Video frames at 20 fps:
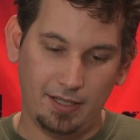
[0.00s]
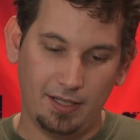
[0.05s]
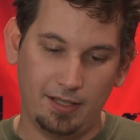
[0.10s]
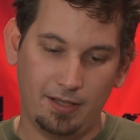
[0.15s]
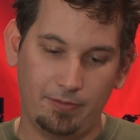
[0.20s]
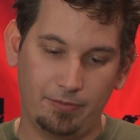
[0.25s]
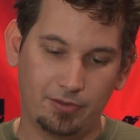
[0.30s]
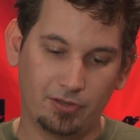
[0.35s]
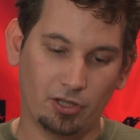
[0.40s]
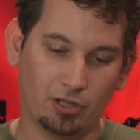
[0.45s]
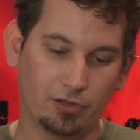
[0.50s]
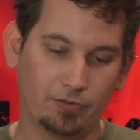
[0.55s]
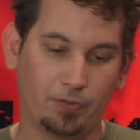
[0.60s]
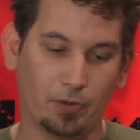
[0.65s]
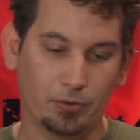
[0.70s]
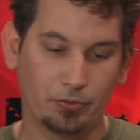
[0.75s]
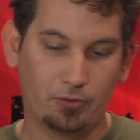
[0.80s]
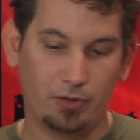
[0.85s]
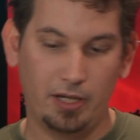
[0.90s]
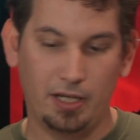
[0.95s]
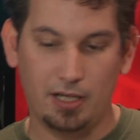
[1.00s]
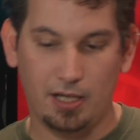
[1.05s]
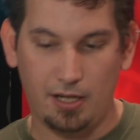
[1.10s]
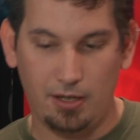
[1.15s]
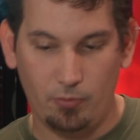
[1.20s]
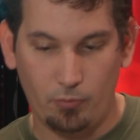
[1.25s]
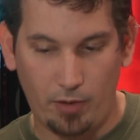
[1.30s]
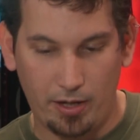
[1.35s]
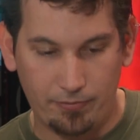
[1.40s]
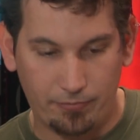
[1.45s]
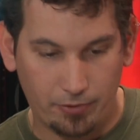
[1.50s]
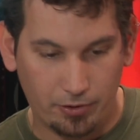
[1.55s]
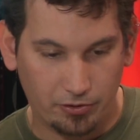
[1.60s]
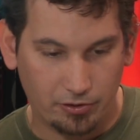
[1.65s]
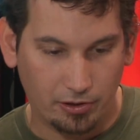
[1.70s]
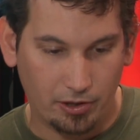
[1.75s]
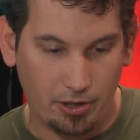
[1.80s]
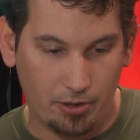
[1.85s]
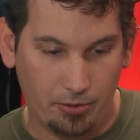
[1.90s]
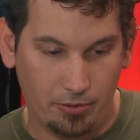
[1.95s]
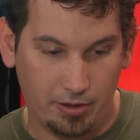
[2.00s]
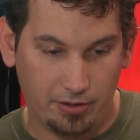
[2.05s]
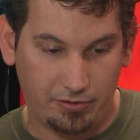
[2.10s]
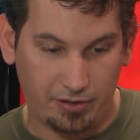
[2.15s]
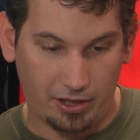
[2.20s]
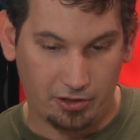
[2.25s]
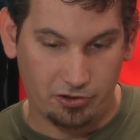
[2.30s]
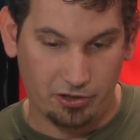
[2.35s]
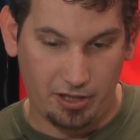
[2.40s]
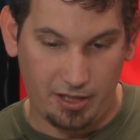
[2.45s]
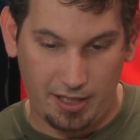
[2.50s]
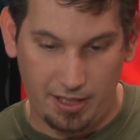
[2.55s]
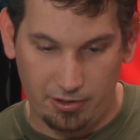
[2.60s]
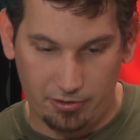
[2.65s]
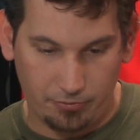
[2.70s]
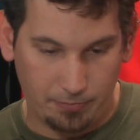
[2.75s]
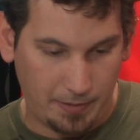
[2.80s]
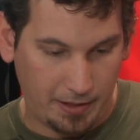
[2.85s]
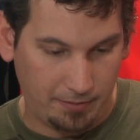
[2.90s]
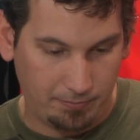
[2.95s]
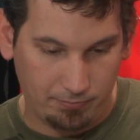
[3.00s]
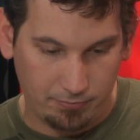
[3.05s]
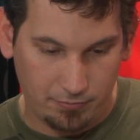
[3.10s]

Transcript: it, it starts full screen. I didn't wait for it to load. It's actually here's my